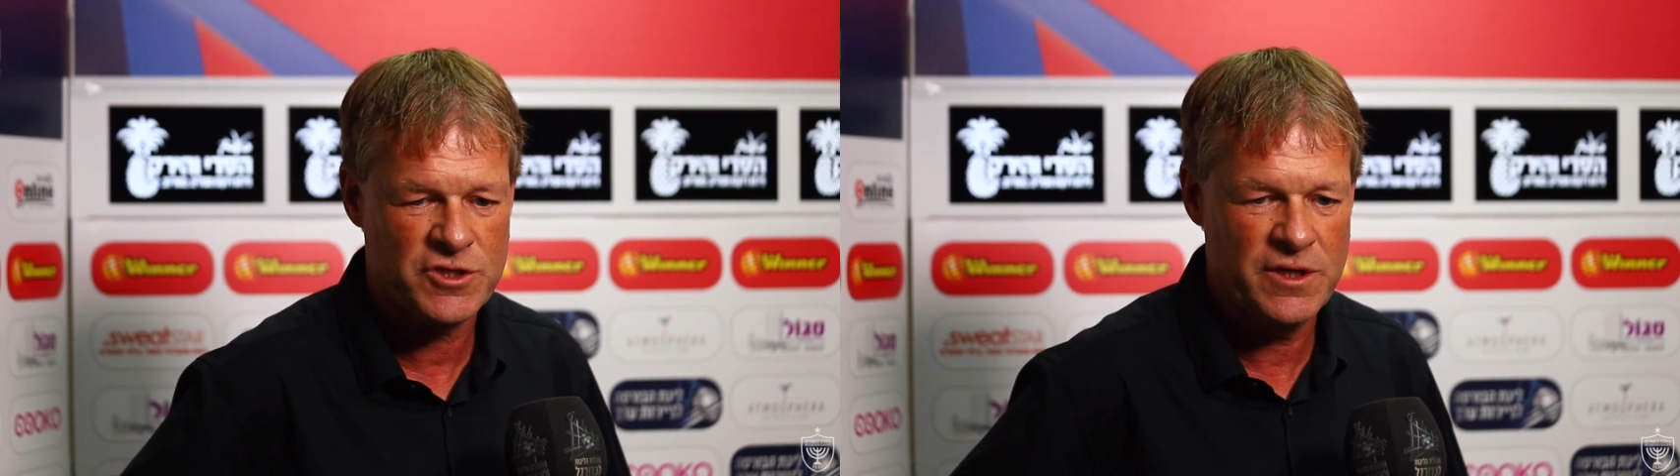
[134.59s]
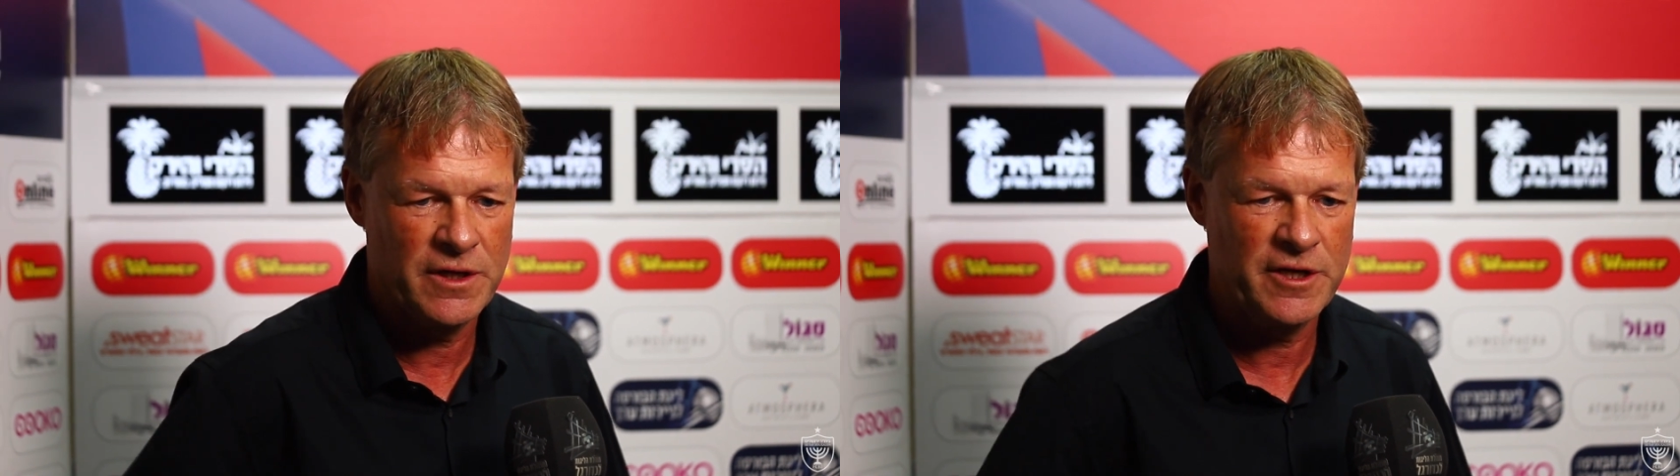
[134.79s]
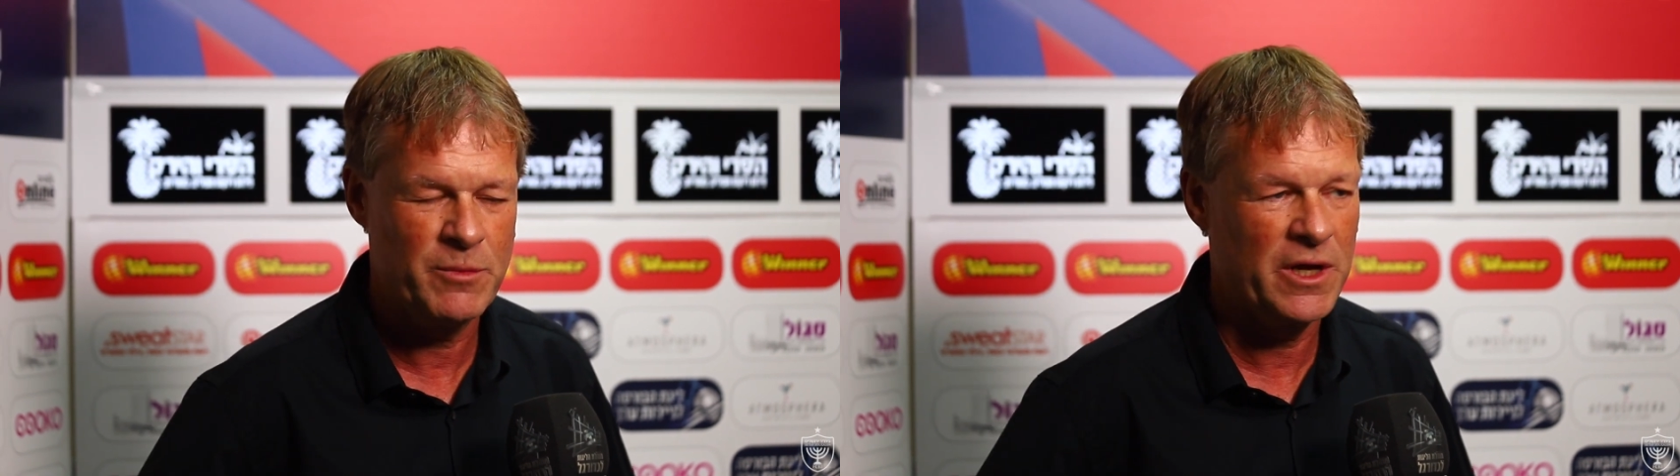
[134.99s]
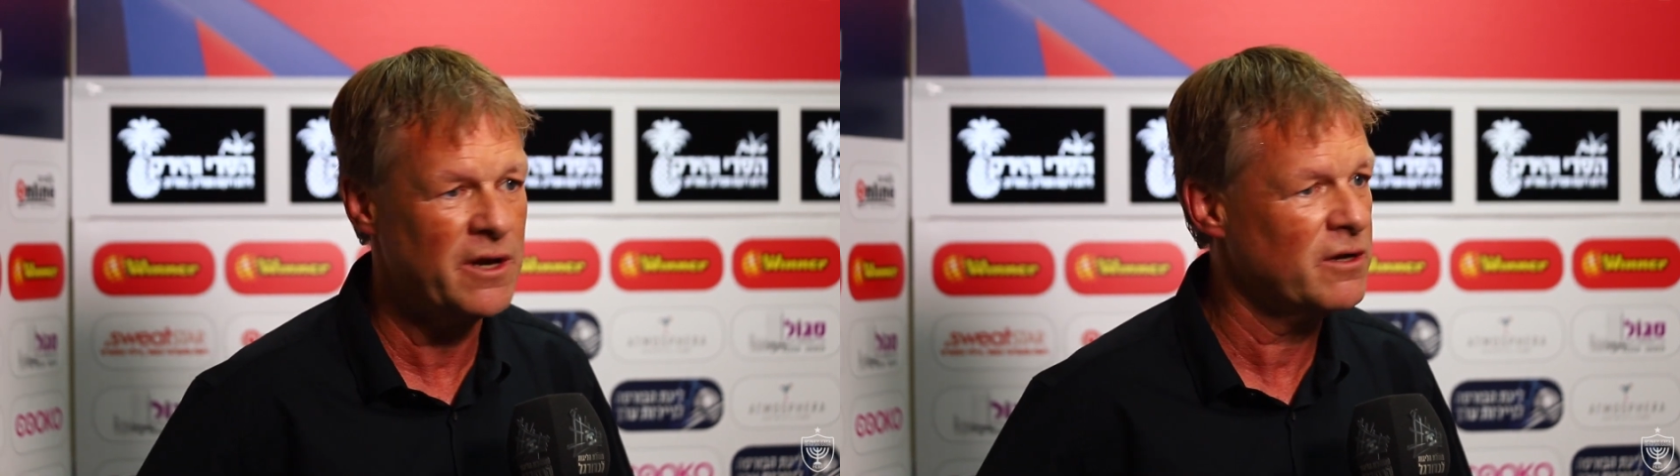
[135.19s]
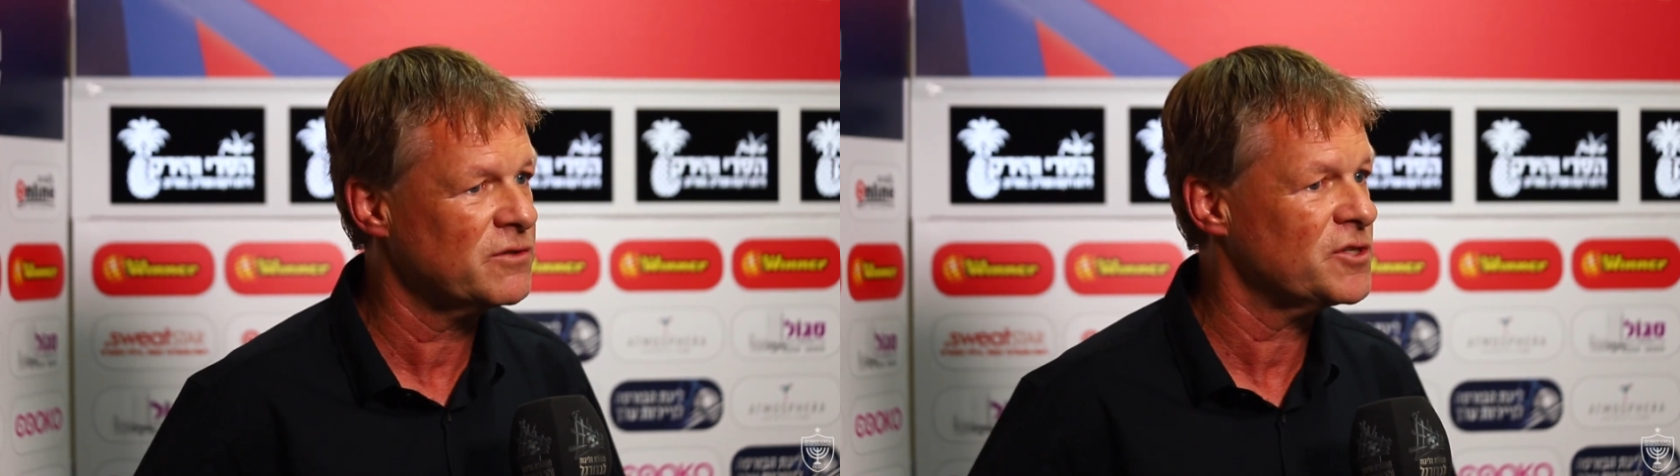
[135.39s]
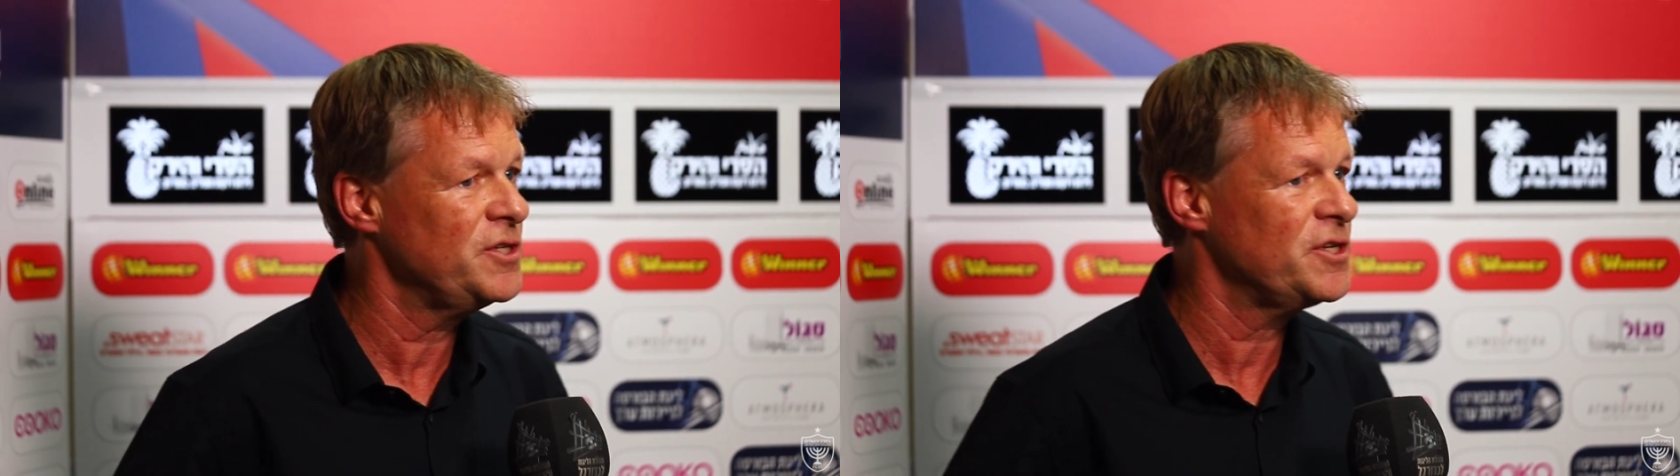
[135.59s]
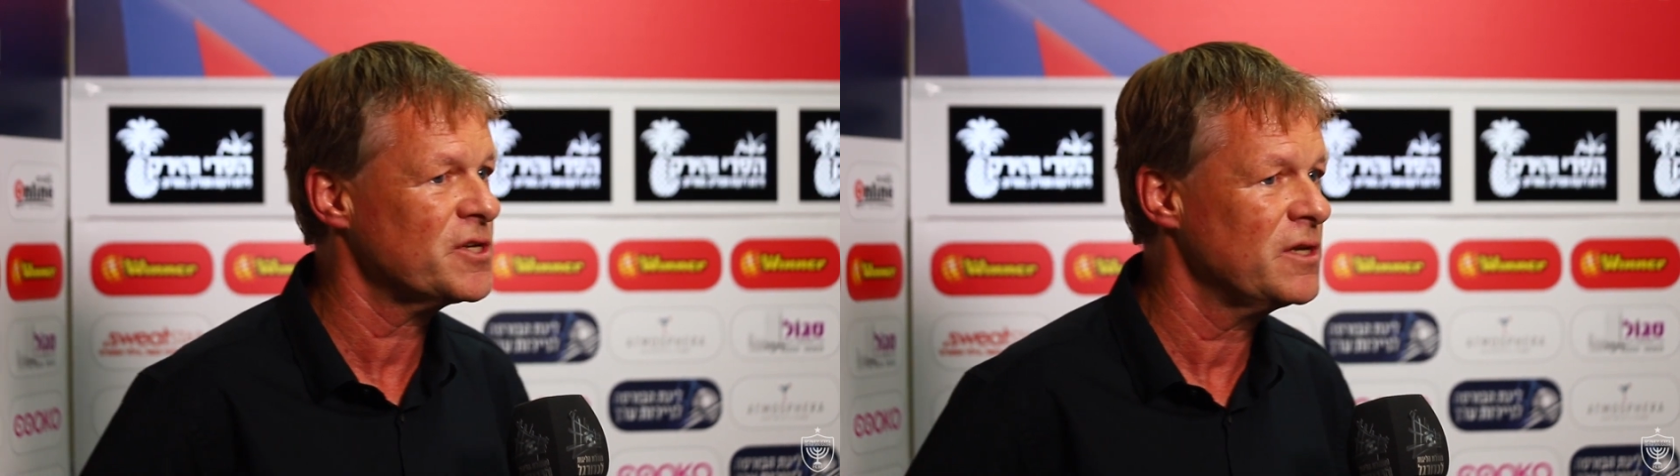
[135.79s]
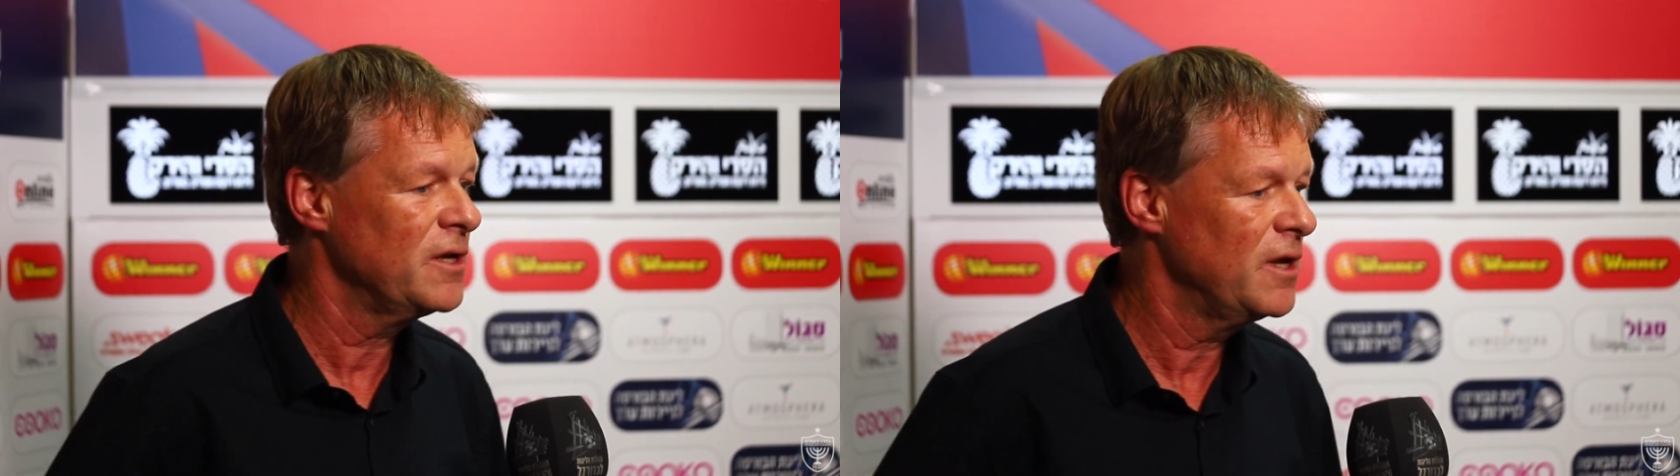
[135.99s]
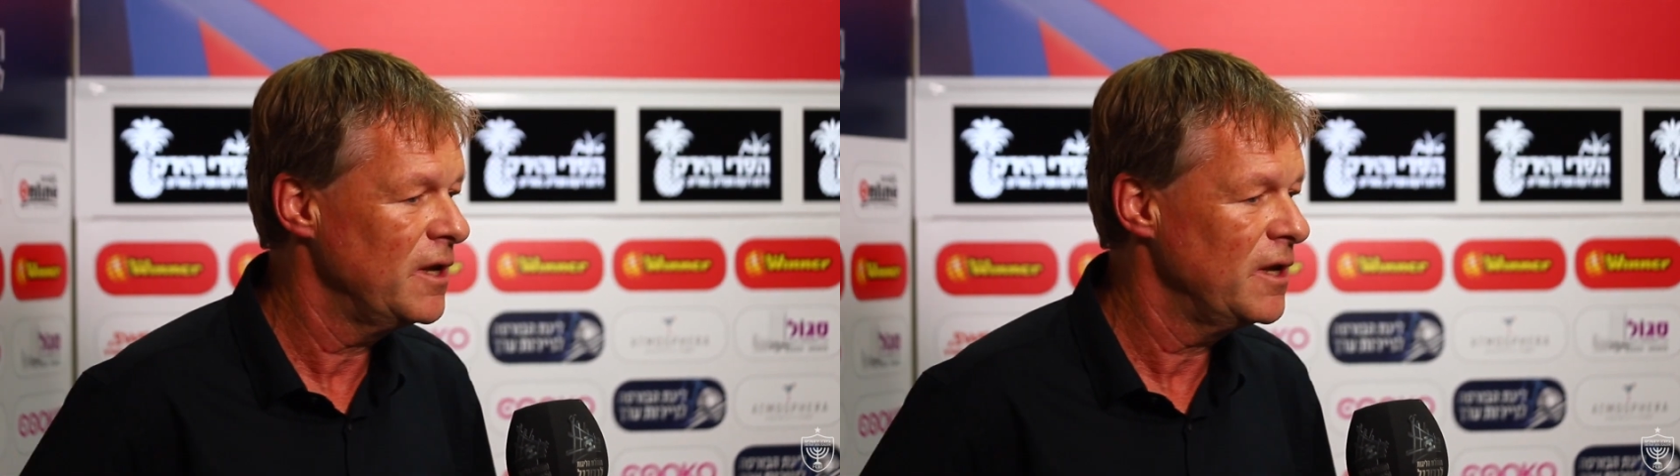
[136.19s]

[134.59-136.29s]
still in the beginning of the season,